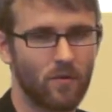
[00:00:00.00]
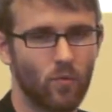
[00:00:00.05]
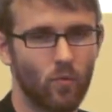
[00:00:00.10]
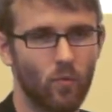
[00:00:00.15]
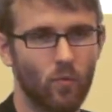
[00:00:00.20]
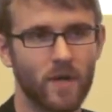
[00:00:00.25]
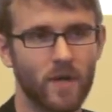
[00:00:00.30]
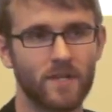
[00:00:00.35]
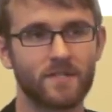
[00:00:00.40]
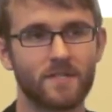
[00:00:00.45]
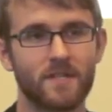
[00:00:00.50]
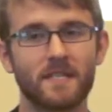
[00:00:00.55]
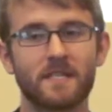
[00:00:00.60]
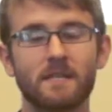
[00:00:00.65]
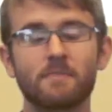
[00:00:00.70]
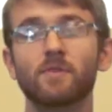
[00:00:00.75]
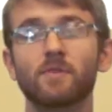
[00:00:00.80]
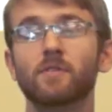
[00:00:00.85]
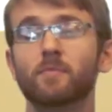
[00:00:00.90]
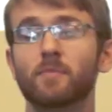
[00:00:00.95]
It's
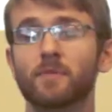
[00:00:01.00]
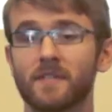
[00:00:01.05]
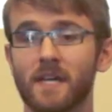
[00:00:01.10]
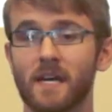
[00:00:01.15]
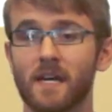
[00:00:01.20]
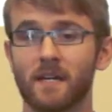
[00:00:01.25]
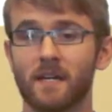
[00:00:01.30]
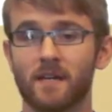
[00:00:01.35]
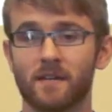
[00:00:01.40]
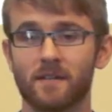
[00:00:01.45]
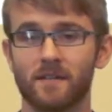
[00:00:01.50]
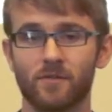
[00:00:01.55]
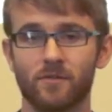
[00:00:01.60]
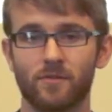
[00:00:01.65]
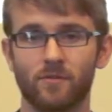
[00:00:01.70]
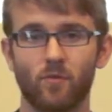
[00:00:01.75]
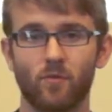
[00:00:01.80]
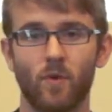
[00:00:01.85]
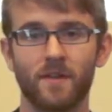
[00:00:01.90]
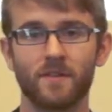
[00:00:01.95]
immutable data. You
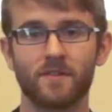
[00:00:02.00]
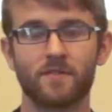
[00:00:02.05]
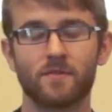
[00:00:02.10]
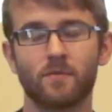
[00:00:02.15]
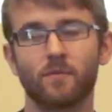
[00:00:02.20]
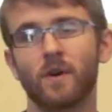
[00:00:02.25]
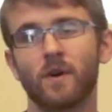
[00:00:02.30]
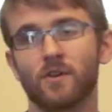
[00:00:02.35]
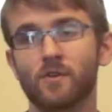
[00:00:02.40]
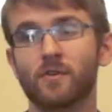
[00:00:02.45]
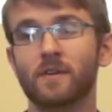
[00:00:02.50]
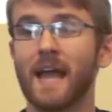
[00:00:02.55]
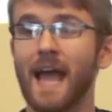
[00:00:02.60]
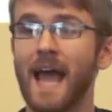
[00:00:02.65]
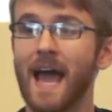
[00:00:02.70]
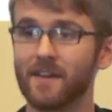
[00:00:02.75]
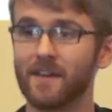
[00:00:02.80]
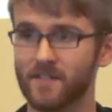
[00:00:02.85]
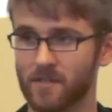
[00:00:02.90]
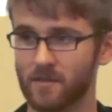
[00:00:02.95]
can
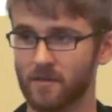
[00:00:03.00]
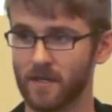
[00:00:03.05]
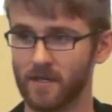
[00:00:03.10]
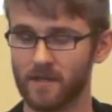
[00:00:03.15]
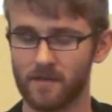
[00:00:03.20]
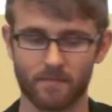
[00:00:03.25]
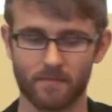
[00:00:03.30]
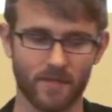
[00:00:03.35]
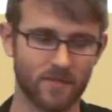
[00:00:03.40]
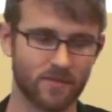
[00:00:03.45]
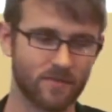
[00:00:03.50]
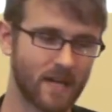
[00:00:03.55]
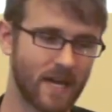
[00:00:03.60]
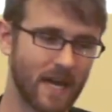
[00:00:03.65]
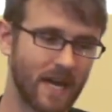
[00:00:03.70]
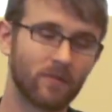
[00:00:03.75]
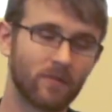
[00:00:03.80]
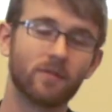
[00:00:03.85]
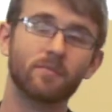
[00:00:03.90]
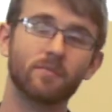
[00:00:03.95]
add to it, but you
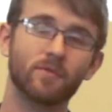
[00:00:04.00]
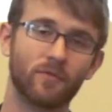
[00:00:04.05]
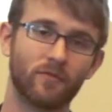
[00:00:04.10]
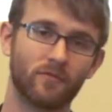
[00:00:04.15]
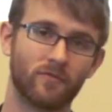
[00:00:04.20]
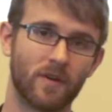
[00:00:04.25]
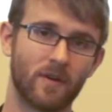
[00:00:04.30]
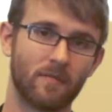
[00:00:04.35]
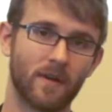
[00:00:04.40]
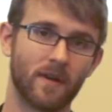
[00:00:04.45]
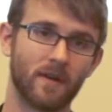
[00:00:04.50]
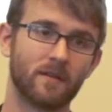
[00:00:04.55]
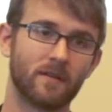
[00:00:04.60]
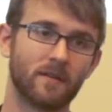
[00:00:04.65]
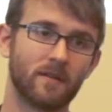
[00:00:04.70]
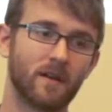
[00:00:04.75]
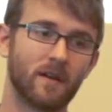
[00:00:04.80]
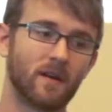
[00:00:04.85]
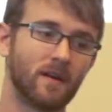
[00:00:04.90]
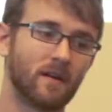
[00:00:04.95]
can't remove from
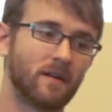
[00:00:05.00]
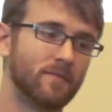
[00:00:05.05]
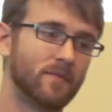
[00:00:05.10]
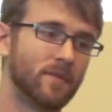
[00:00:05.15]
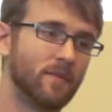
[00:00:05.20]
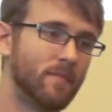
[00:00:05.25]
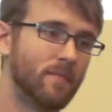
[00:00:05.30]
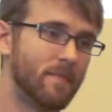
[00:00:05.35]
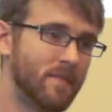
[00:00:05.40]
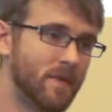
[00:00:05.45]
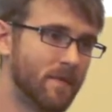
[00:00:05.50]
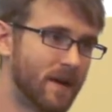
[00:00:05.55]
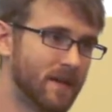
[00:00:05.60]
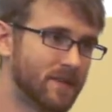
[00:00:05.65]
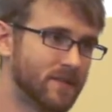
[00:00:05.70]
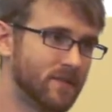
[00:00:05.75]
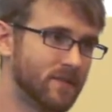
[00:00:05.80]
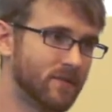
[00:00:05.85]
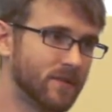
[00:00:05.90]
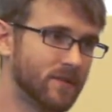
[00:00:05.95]
it. The
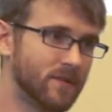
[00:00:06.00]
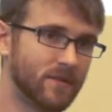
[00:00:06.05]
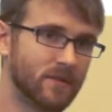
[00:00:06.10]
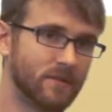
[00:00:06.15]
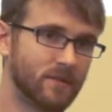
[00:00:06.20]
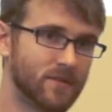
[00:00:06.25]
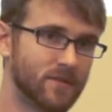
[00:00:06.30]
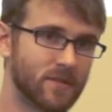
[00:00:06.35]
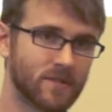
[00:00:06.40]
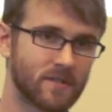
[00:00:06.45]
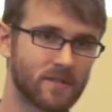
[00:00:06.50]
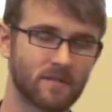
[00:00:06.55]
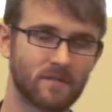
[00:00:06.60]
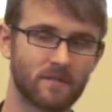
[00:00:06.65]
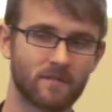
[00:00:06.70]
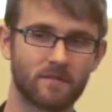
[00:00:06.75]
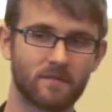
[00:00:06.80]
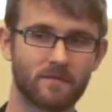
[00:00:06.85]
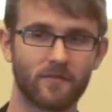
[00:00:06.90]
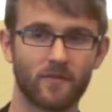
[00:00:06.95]
best you can do is just
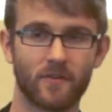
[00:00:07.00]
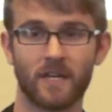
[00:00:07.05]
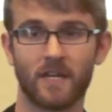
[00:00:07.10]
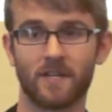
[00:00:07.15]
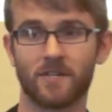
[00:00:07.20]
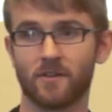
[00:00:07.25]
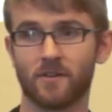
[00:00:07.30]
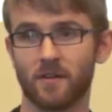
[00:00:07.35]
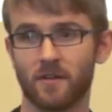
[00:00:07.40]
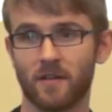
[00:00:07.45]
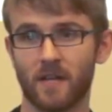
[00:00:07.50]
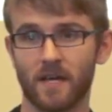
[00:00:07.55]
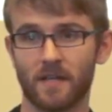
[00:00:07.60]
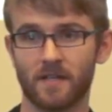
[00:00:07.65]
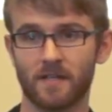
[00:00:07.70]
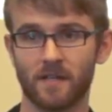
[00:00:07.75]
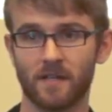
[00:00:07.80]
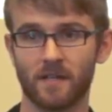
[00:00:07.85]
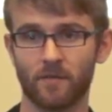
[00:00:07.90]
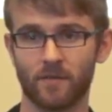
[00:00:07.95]
forget your
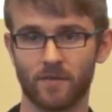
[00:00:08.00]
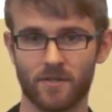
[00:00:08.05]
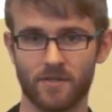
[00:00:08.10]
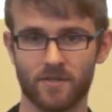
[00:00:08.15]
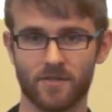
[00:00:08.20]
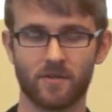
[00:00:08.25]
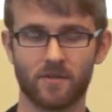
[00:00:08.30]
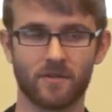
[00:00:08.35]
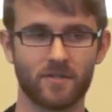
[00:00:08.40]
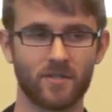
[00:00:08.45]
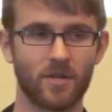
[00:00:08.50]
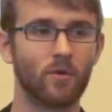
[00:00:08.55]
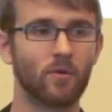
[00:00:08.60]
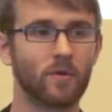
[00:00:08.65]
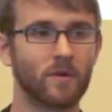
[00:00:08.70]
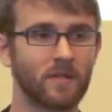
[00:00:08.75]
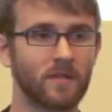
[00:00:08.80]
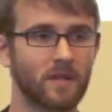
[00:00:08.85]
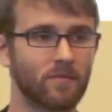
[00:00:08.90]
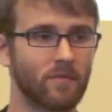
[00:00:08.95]
client ID, which is your
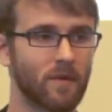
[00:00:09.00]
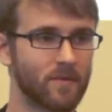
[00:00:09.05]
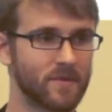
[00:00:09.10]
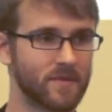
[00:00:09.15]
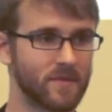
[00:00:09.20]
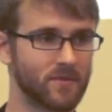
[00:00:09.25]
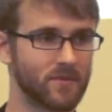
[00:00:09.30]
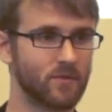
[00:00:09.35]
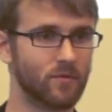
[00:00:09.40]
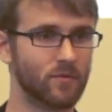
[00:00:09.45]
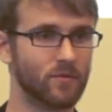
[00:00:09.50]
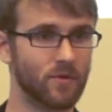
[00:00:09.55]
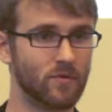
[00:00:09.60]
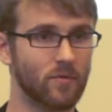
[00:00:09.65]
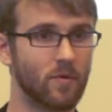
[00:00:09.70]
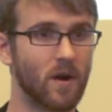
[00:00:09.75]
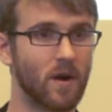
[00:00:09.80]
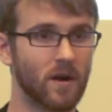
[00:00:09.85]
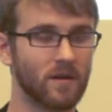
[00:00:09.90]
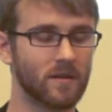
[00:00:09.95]
token that represents who
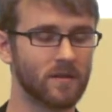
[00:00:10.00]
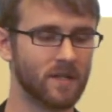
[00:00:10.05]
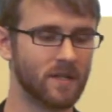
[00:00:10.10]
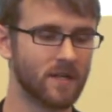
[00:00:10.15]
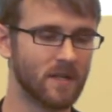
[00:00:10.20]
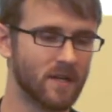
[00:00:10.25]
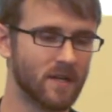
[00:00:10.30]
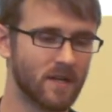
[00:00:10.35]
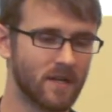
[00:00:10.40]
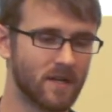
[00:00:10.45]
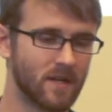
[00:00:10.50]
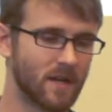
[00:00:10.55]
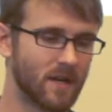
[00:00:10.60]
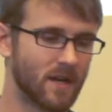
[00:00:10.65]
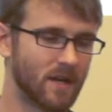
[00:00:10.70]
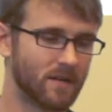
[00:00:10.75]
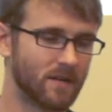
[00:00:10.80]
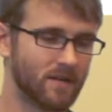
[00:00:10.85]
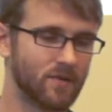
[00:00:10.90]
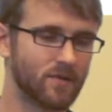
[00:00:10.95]
you are.
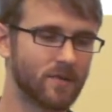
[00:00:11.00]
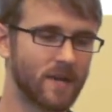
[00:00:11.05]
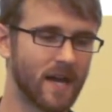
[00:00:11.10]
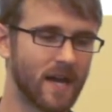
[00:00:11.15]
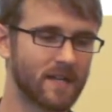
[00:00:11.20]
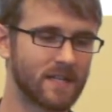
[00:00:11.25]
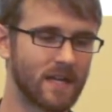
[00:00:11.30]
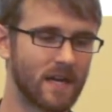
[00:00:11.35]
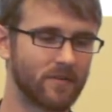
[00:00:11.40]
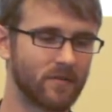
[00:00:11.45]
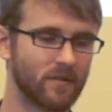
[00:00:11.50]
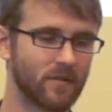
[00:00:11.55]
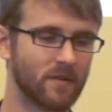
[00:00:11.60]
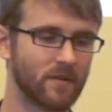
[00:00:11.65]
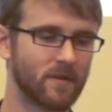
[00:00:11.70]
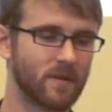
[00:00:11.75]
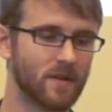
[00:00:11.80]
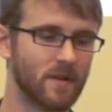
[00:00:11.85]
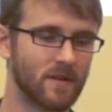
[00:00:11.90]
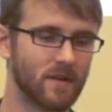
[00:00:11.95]
You can't
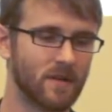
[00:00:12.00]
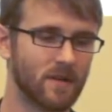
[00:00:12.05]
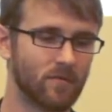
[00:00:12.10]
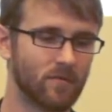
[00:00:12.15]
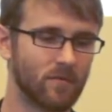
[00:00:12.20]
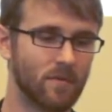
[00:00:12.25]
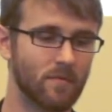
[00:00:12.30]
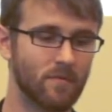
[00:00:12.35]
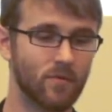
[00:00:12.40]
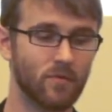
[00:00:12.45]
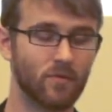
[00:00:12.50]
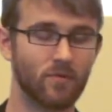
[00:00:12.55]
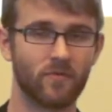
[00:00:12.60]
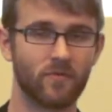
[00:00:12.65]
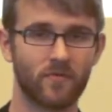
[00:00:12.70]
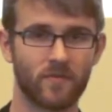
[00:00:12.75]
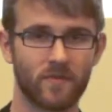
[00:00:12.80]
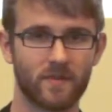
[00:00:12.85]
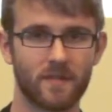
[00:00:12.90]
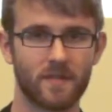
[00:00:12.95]
ever
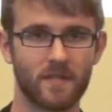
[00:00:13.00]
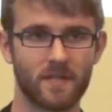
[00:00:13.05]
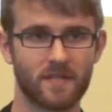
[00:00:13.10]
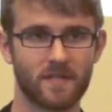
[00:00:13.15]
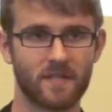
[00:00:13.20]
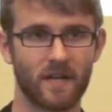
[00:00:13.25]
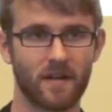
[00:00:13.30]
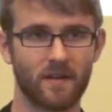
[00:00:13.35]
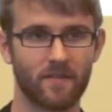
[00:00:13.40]
remove this stuff.